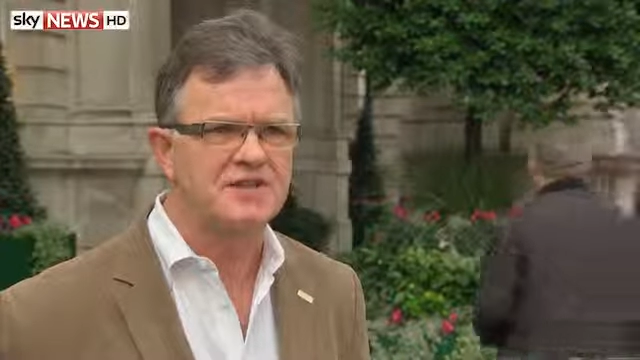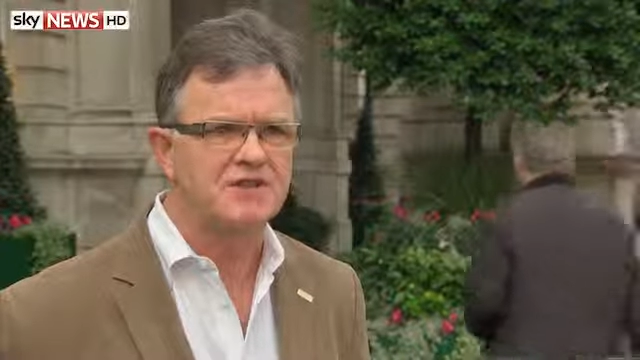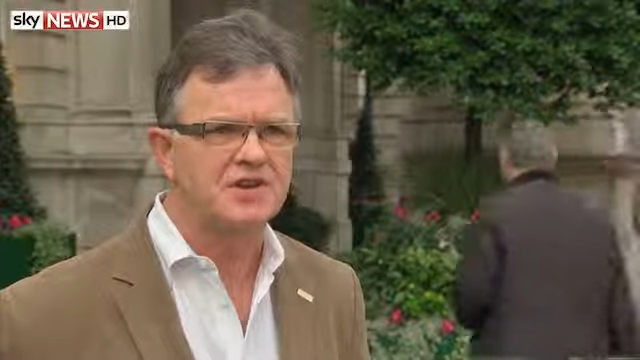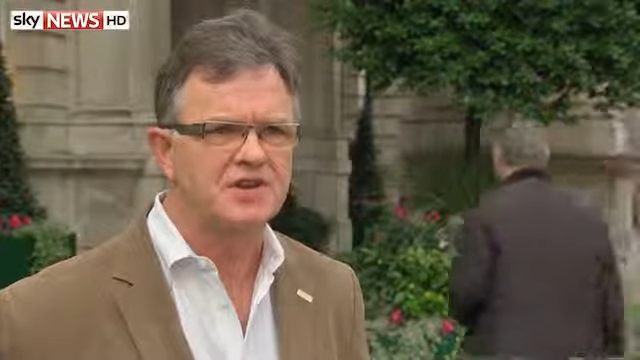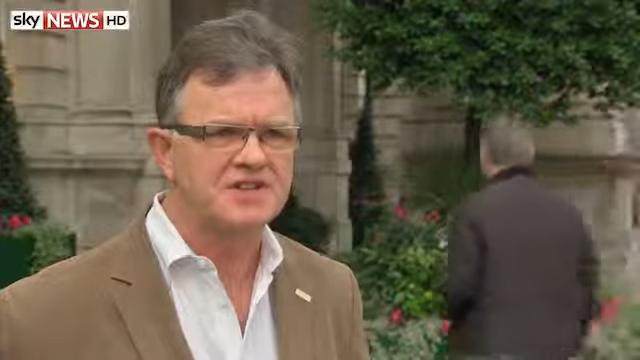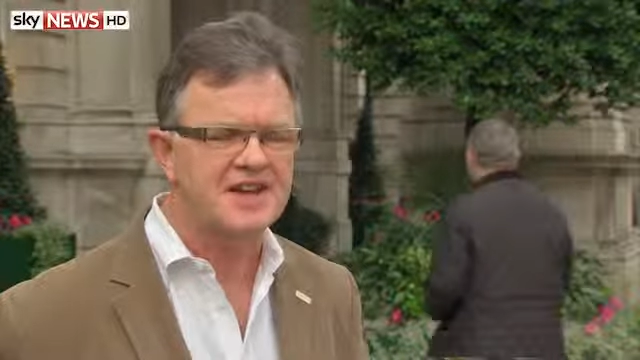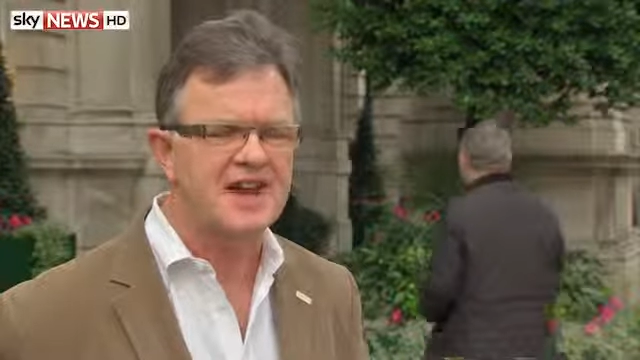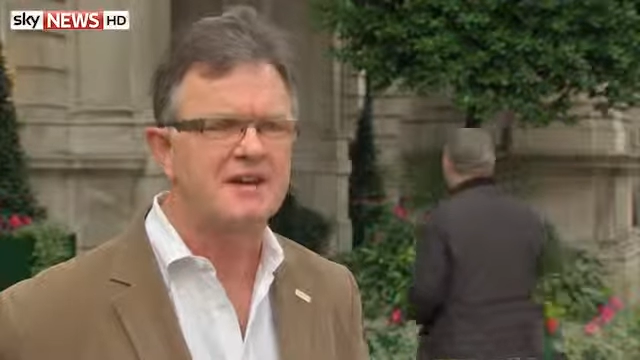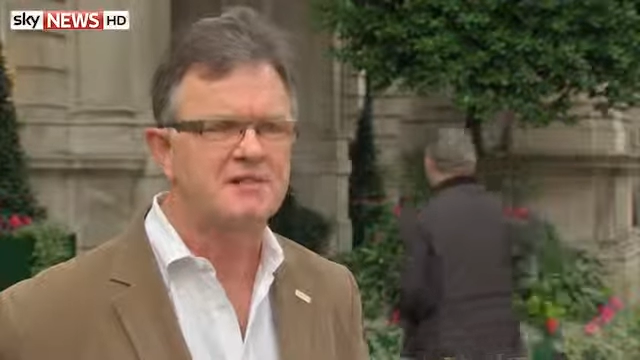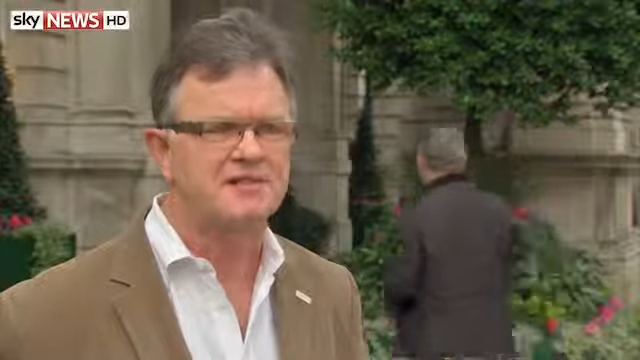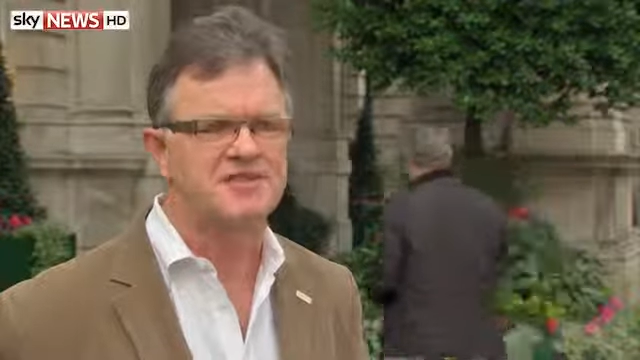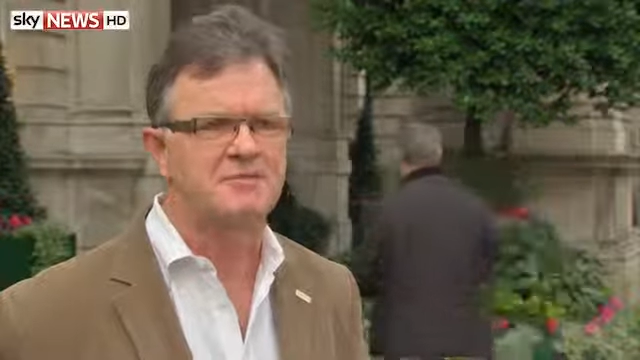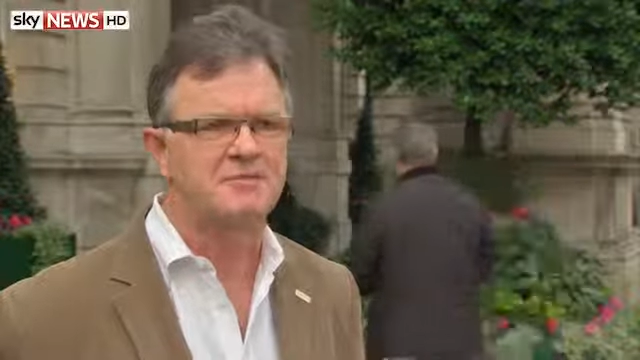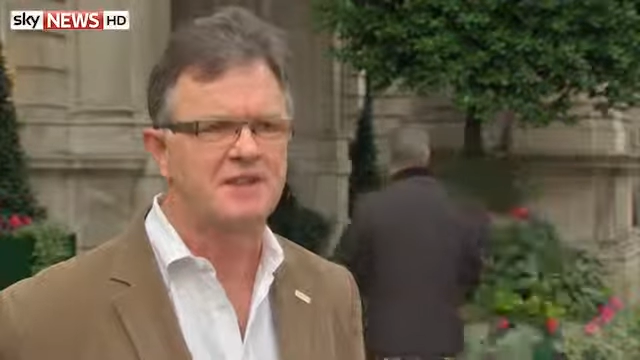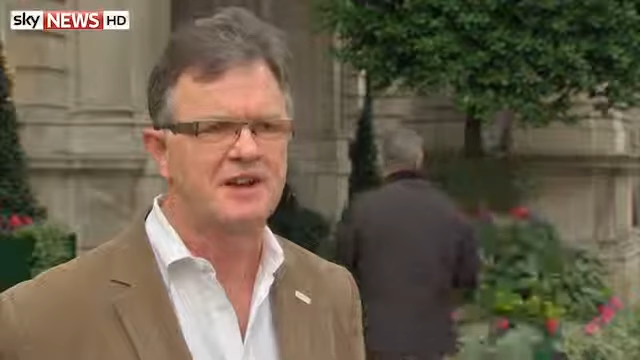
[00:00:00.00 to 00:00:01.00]
If you're going to tackle
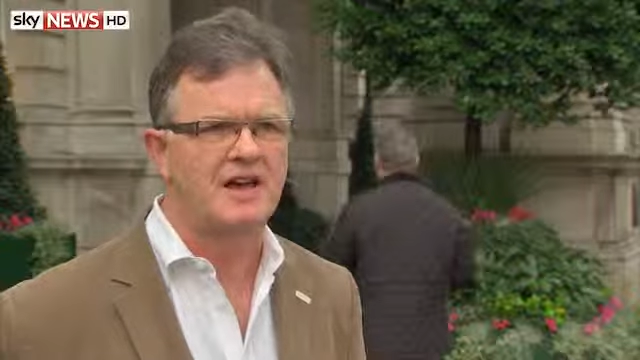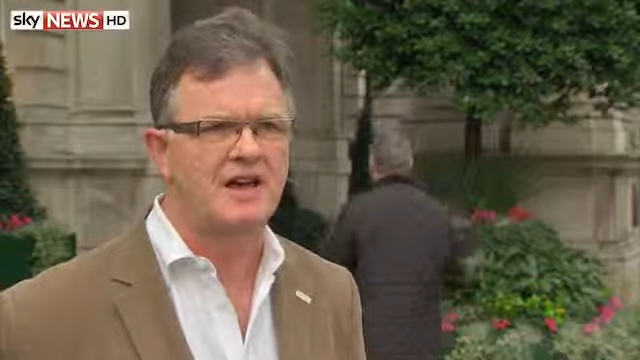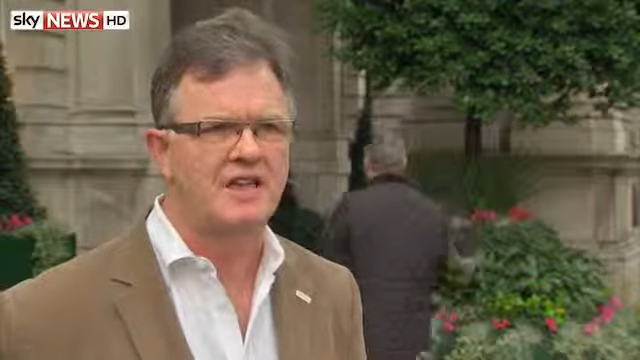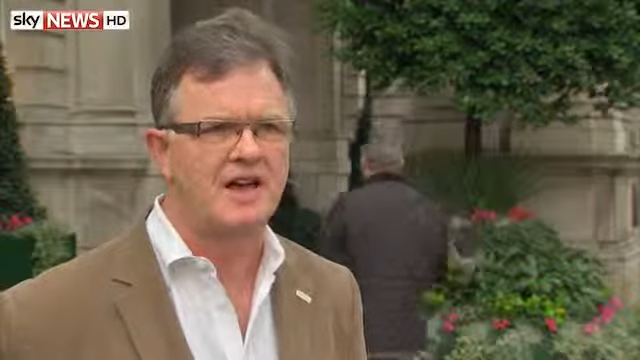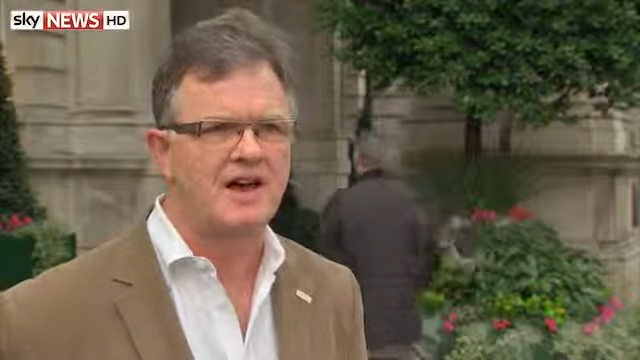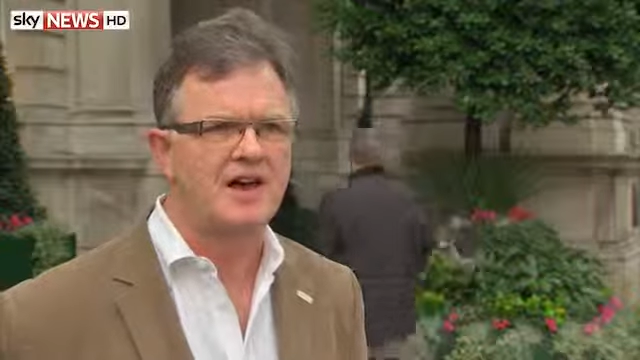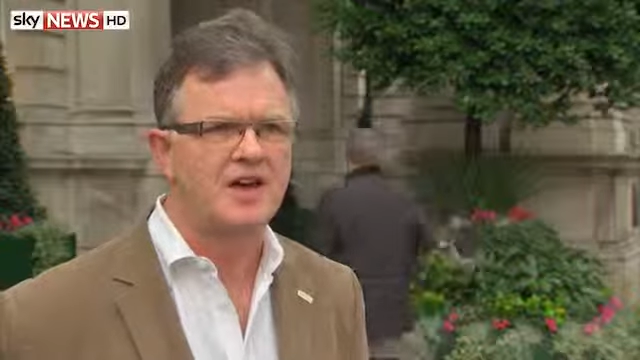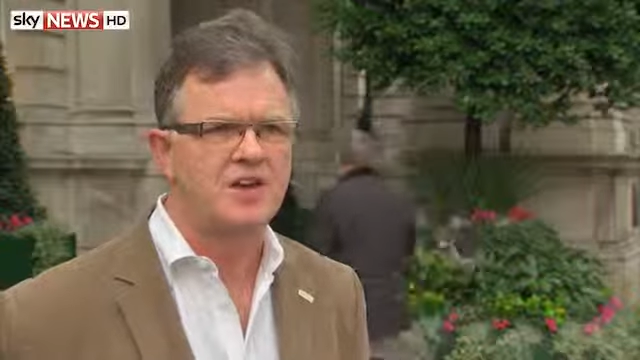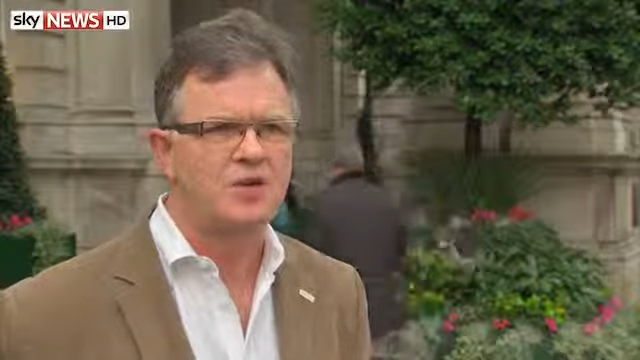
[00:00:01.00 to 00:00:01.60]
something like that,